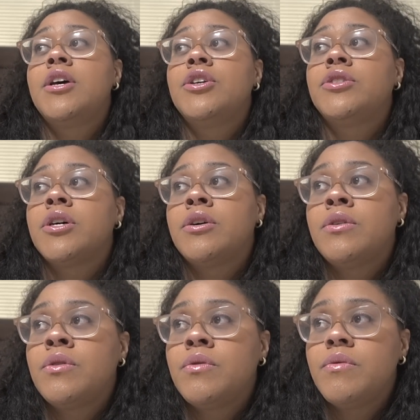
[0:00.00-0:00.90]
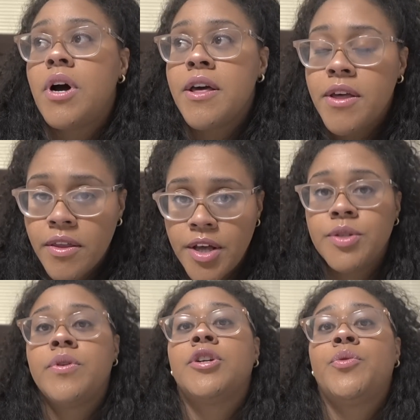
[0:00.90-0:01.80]
So I think
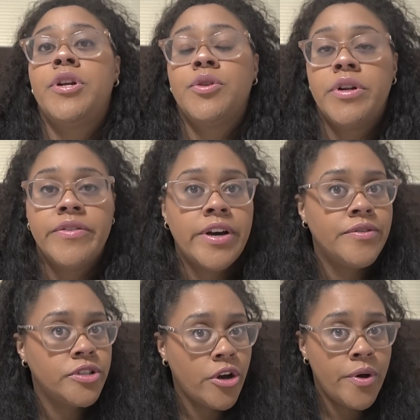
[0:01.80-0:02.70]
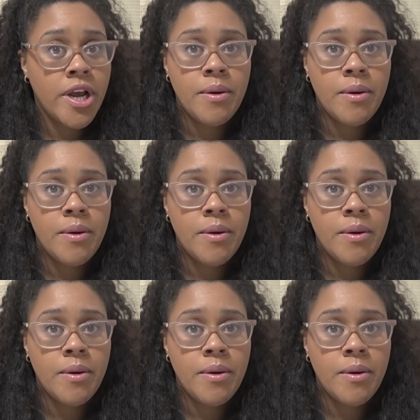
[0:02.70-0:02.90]
that's where 2025 is going.